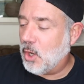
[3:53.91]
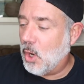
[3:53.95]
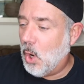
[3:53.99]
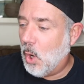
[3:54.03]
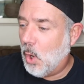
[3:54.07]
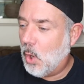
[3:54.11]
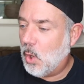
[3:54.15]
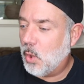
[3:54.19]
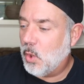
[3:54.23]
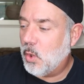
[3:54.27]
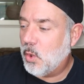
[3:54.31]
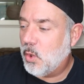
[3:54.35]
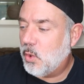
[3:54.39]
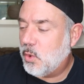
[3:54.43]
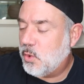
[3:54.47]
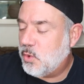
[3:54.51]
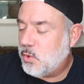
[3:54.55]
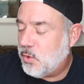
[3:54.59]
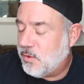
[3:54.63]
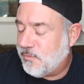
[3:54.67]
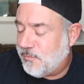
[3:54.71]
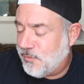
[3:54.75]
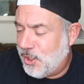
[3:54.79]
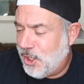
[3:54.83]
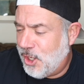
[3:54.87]

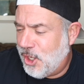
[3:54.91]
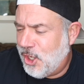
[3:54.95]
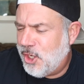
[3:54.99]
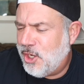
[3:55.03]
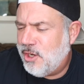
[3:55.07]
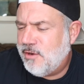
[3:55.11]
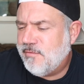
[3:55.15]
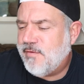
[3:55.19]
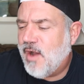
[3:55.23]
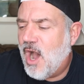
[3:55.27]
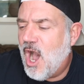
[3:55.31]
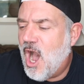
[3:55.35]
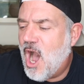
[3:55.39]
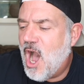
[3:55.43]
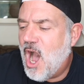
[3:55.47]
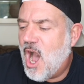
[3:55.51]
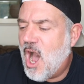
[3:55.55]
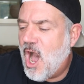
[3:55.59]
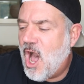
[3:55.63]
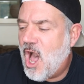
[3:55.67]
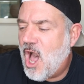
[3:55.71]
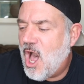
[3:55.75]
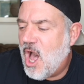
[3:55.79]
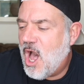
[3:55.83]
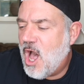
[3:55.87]
Gold
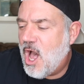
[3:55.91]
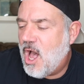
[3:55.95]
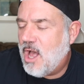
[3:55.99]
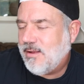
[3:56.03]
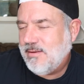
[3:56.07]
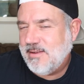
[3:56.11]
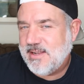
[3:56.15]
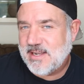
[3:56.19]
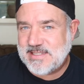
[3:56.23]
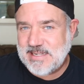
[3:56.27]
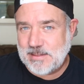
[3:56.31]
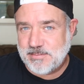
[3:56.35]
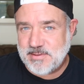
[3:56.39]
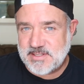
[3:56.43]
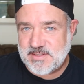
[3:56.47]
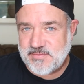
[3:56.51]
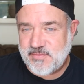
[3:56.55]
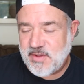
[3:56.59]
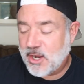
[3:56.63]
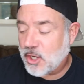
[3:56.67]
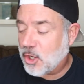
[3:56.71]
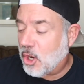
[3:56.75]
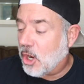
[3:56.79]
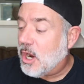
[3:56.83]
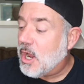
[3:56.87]
Fever! Except it's
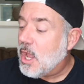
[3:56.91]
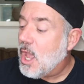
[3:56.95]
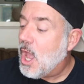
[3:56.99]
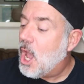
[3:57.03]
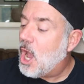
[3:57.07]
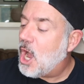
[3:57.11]
finger.